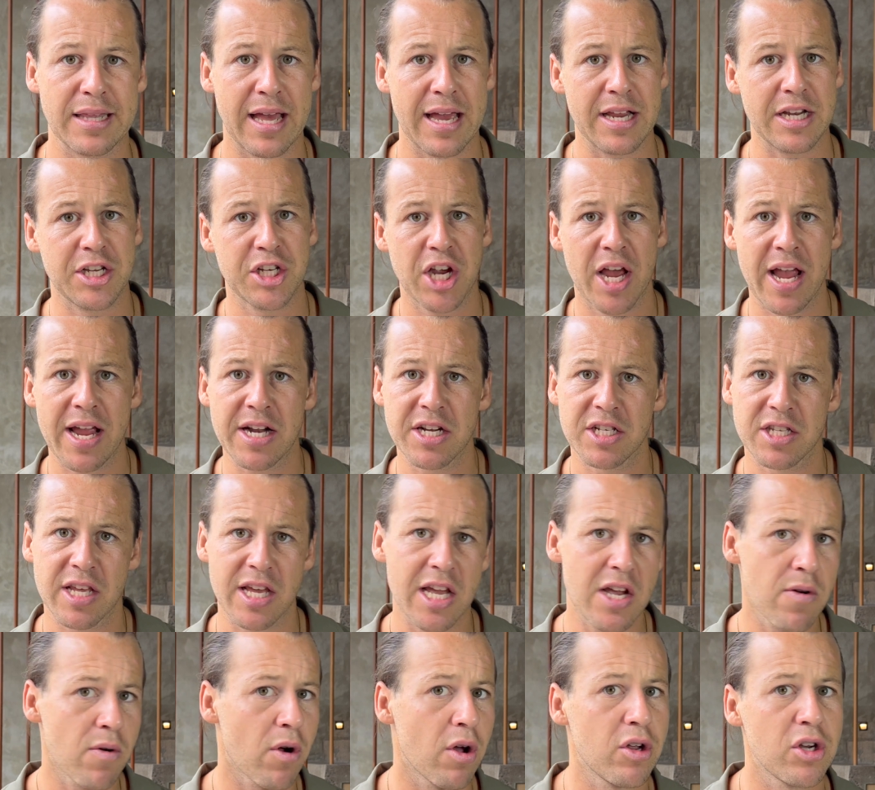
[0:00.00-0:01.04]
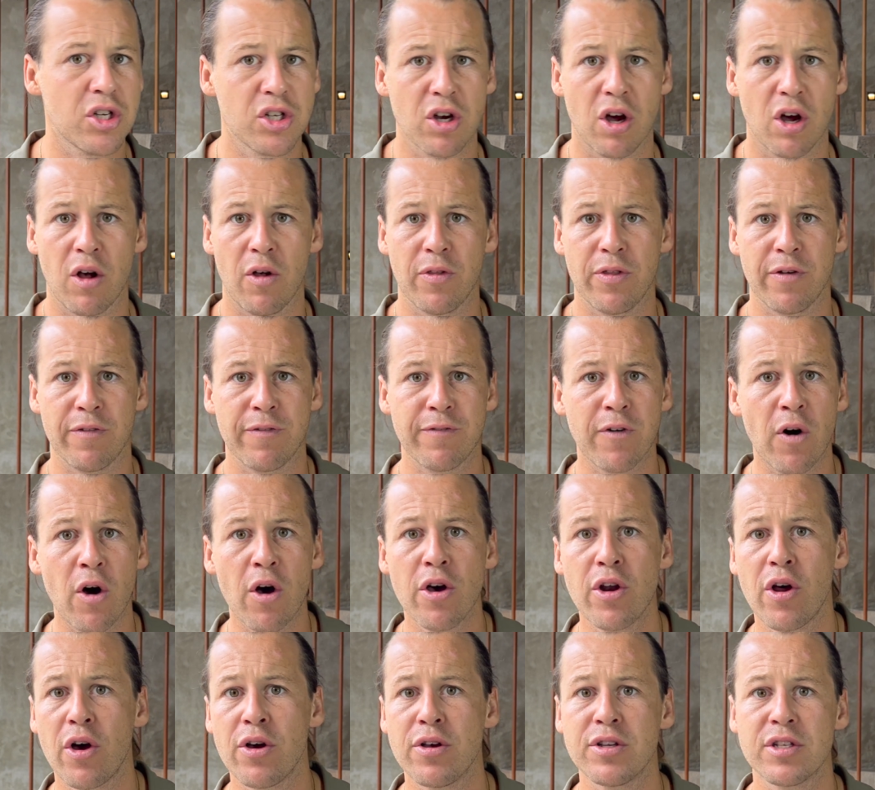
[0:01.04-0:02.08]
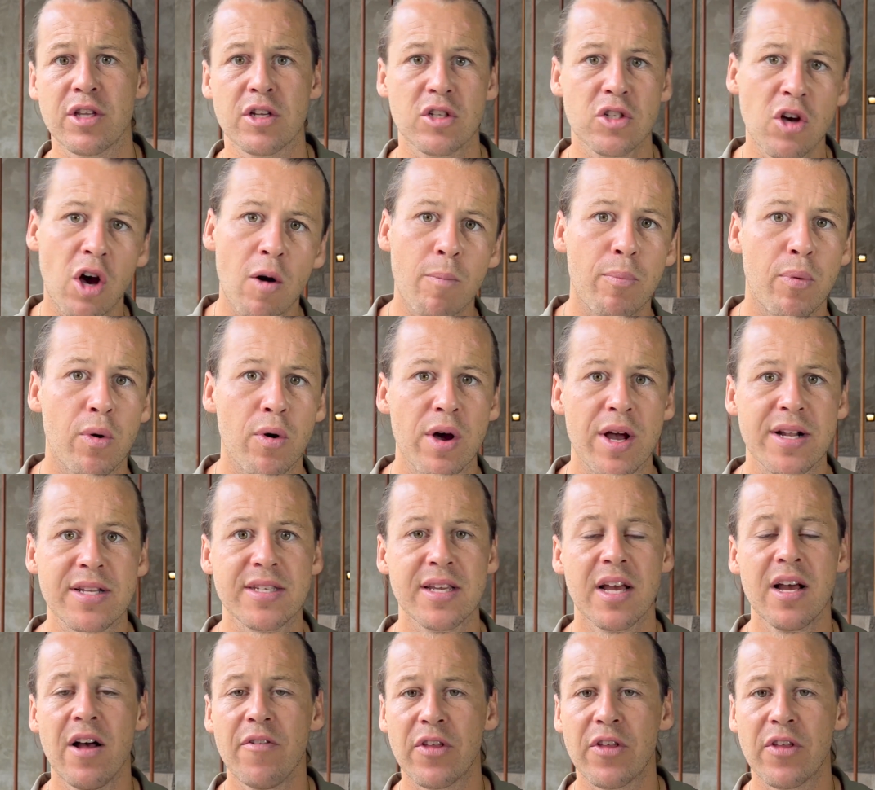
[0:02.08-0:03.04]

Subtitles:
They change the hero shot, the photos, the dot points,